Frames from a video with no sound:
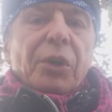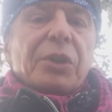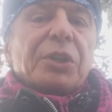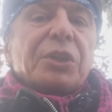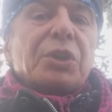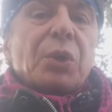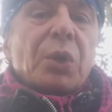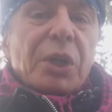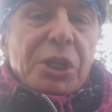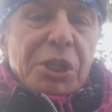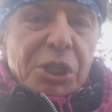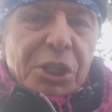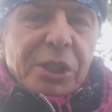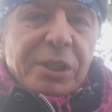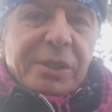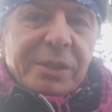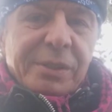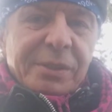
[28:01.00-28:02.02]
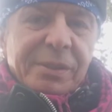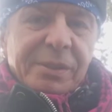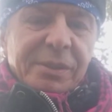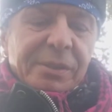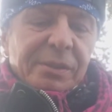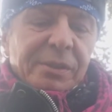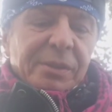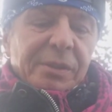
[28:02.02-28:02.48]
intuition.
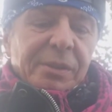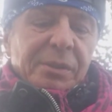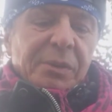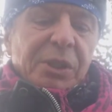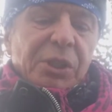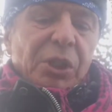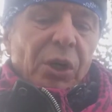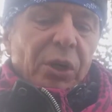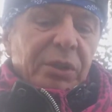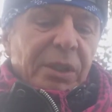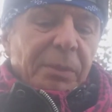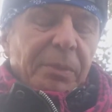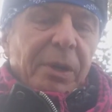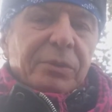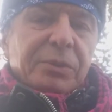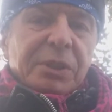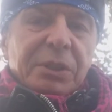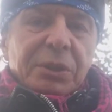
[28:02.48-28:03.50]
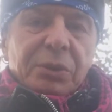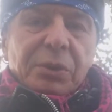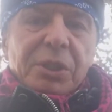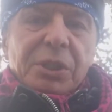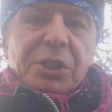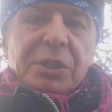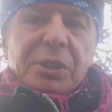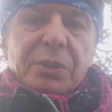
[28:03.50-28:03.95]
We talked about
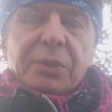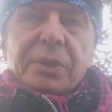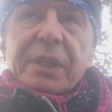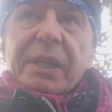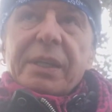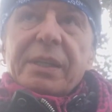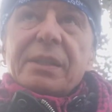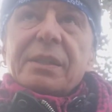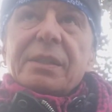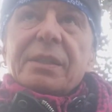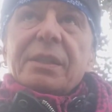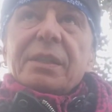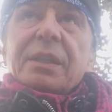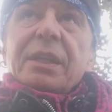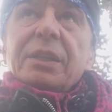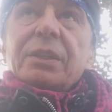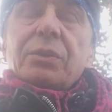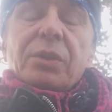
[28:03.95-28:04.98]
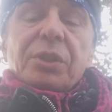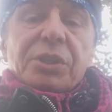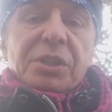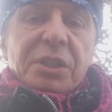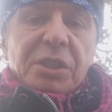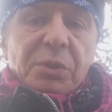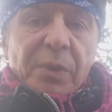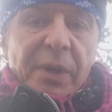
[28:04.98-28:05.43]
intuition today.
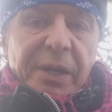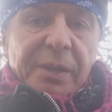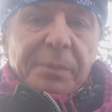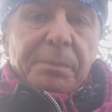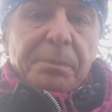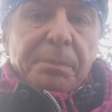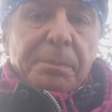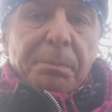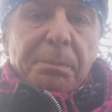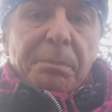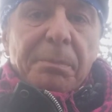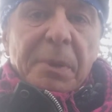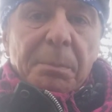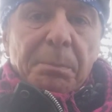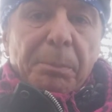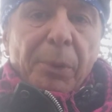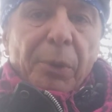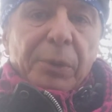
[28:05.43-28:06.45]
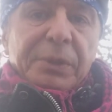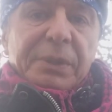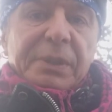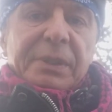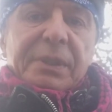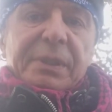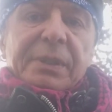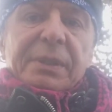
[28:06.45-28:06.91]
Intuition is very important